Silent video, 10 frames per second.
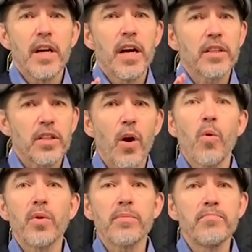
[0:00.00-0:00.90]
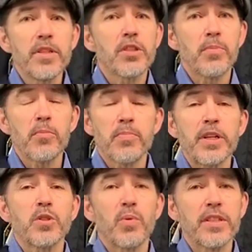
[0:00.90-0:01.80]
and cold and miserable
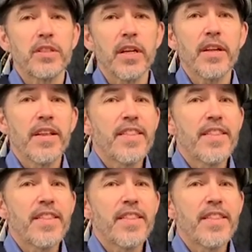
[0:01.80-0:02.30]
British winter,